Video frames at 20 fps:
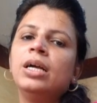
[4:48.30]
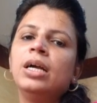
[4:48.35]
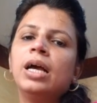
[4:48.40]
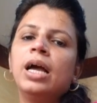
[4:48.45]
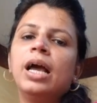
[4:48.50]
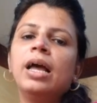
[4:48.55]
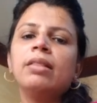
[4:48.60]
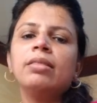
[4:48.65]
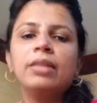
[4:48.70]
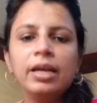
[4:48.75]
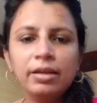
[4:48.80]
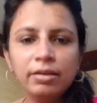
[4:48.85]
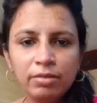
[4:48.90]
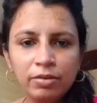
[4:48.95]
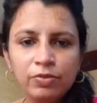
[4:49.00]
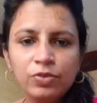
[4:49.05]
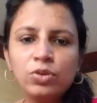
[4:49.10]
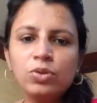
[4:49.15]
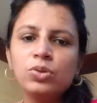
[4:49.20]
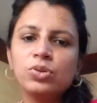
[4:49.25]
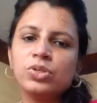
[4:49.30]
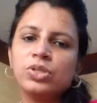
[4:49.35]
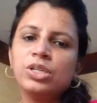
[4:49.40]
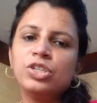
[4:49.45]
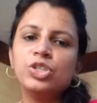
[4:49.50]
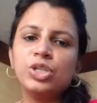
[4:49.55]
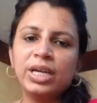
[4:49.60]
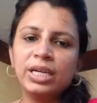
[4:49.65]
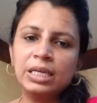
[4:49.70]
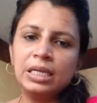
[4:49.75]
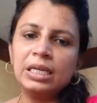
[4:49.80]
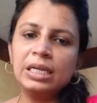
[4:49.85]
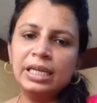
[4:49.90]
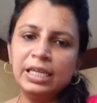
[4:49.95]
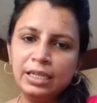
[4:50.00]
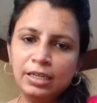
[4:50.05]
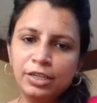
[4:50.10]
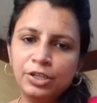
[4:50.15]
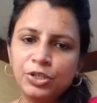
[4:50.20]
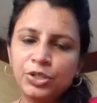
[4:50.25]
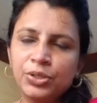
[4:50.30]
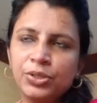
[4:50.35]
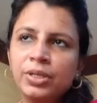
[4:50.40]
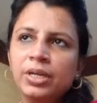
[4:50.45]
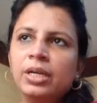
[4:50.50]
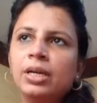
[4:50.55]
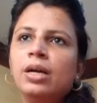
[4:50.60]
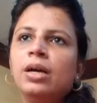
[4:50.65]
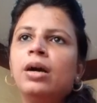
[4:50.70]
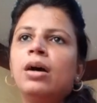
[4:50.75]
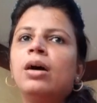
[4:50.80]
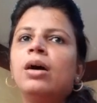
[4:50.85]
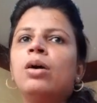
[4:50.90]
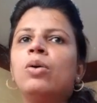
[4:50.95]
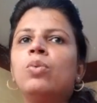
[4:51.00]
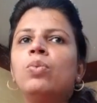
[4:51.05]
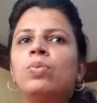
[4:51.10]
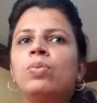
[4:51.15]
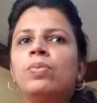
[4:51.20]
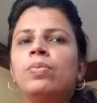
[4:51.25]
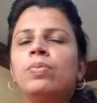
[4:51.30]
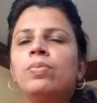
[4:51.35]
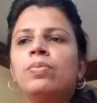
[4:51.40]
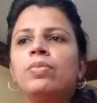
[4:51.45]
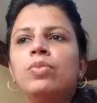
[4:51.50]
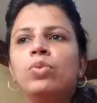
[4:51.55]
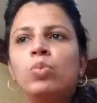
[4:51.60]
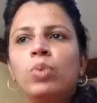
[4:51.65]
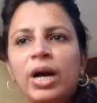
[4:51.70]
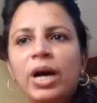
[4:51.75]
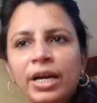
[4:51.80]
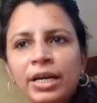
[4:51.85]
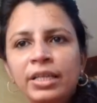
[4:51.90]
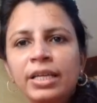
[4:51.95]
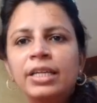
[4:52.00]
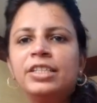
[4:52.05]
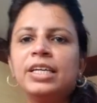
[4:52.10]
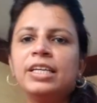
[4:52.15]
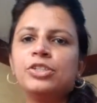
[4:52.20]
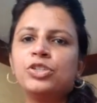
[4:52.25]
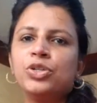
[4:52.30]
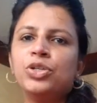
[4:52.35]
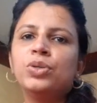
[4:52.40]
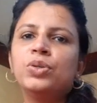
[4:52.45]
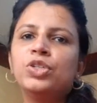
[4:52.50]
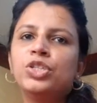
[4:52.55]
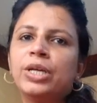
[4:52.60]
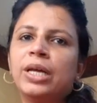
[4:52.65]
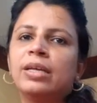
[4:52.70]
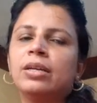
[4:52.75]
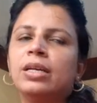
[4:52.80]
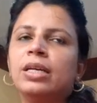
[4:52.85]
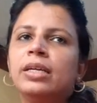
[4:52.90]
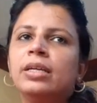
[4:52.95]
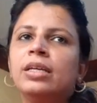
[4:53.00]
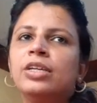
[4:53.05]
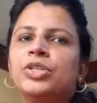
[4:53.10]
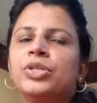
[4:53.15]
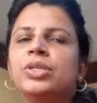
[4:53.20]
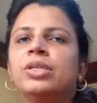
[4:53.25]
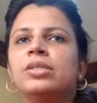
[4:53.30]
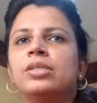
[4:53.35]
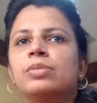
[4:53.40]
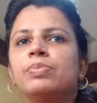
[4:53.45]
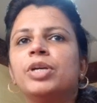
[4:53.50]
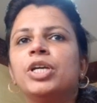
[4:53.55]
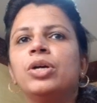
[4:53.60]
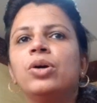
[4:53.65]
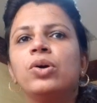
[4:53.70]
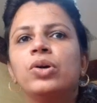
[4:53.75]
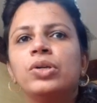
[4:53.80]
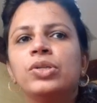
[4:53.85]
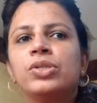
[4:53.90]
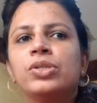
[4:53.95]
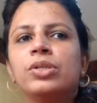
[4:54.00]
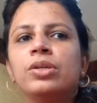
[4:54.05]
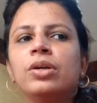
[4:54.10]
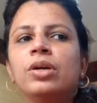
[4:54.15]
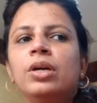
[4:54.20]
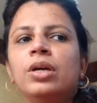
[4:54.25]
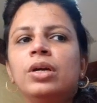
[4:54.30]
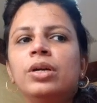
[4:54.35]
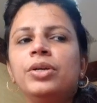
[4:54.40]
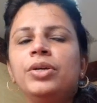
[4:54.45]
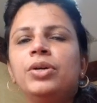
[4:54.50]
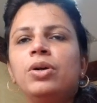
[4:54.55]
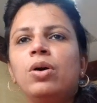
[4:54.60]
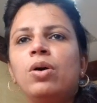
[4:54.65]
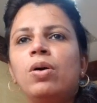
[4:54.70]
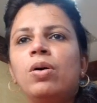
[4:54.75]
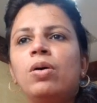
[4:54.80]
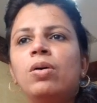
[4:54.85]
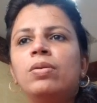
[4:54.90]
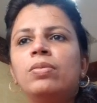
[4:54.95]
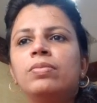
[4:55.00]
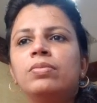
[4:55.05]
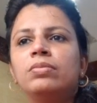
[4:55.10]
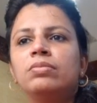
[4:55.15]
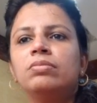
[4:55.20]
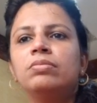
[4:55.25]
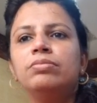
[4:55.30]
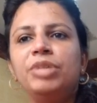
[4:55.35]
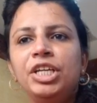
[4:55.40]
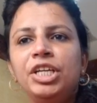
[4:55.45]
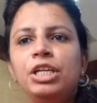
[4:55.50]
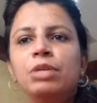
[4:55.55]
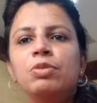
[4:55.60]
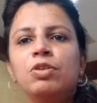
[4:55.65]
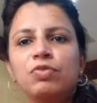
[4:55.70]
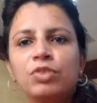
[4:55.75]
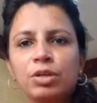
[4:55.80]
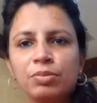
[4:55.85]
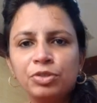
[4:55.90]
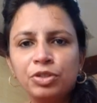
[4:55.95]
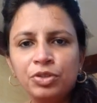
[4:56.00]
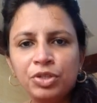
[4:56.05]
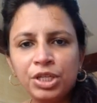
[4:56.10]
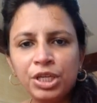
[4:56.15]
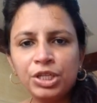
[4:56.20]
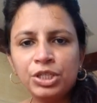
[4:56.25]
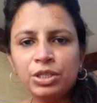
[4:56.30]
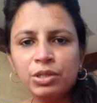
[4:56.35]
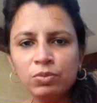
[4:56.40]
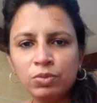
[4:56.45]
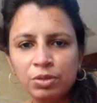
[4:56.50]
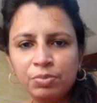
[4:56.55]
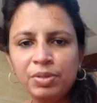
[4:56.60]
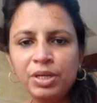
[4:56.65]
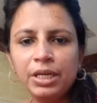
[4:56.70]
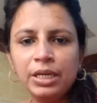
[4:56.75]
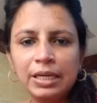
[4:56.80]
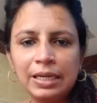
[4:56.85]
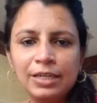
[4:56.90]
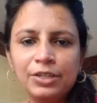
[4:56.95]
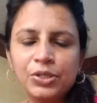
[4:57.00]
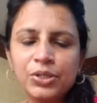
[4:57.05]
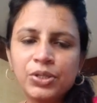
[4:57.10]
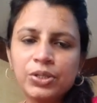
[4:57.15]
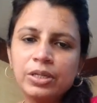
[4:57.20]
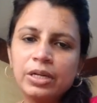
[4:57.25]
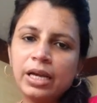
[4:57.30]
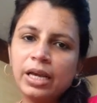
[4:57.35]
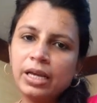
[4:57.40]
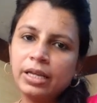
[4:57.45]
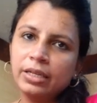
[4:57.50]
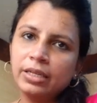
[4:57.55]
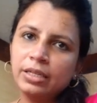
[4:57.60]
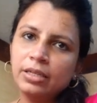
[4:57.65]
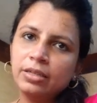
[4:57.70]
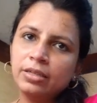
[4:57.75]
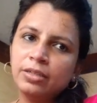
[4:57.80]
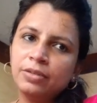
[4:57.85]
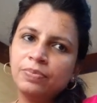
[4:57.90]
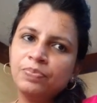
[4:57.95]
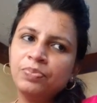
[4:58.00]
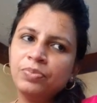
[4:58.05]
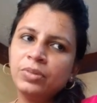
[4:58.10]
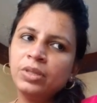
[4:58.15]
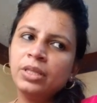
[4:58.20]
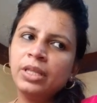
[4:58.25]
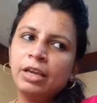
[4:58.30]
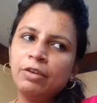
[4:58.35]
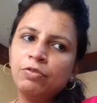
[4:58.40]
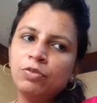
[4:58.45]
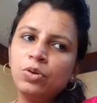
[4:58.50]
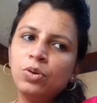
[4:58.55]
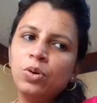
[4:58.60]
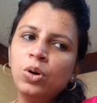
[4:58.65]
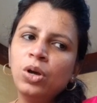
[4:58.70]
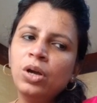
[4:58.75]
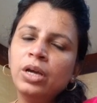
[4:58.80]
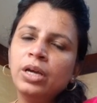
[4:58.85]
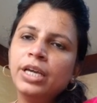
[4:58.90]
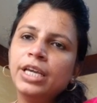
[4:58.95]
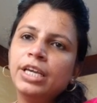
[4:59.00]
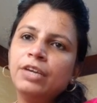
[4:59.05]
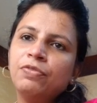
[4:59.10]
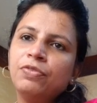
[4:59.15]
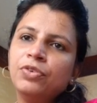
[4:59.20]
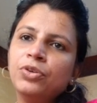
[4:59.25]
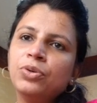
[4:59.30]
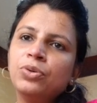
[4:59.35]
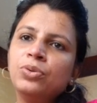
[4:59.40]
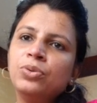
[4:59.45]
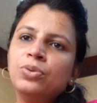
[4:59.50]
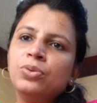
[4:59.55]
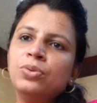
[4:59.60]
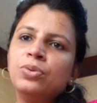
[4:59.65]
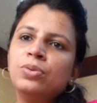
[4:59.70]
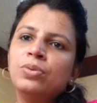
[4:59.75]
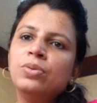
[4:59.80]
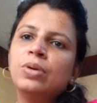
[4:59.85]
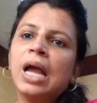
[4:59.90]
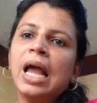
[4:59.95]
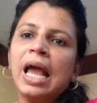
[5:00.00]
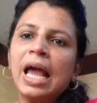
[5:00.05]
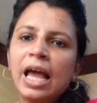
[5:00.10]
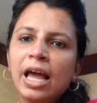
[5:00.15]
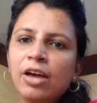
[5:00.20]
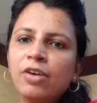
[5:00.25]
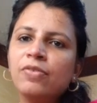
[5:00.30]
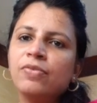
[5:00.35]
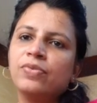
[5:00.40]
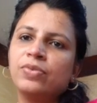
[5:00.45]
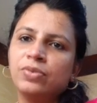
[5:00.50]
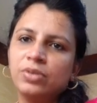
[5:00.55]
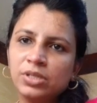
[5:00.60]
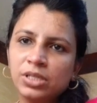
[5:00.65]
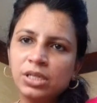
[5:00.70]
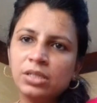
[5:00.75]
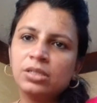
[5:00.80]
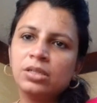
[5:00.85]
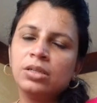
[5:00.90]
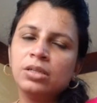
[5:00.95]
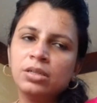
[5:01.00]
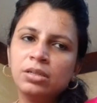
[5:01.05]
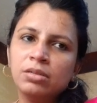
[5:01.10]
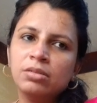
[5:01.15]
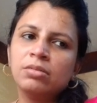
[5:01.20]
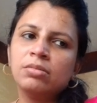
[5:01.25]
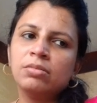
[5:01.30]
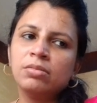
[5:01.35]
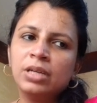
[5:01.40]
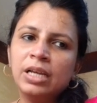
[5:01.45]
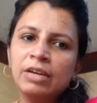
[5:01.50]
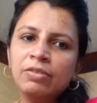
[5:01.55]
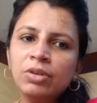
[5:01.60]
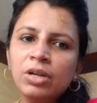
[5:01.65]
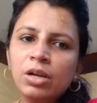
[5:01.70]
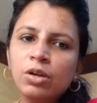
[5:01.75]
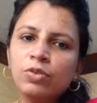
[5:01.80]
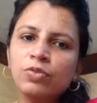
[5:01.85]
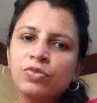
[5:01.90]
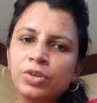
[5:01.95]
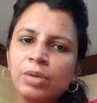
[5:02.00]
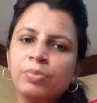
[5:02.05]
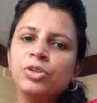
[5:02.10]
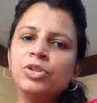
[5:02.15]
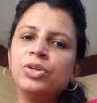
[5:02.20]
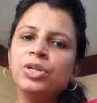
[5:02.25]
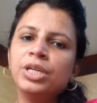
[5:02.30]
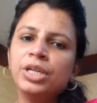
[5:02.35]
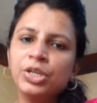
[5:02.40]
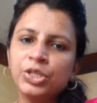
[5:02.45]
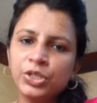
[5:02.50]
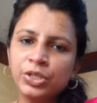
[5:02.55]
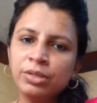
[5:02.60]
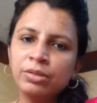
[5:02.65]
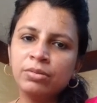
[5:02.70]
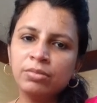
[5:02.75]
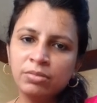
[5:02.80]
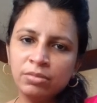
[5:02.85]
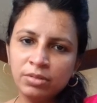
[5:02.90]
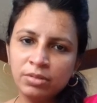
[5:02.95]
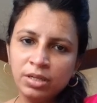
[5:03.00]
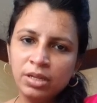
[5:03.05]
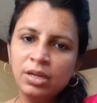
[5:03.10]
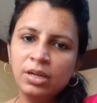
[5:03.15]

And then of course the general English. Why they test you in general English is because your medium of communication would be English, and therefore, if you have a certain level of communication